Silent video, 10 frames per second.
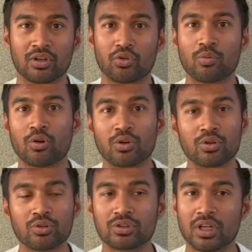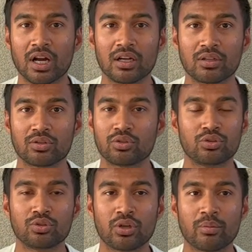Tomorrow
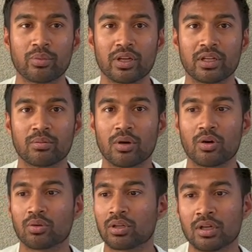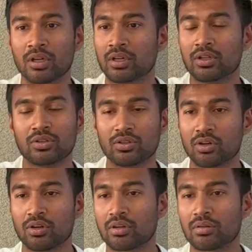you complain about
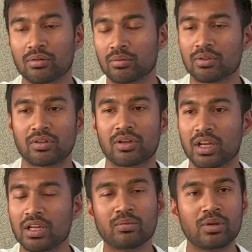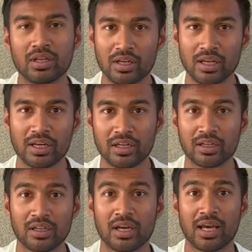your train being late.
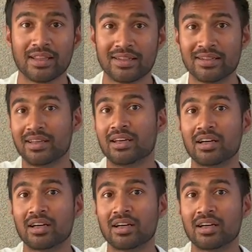And then day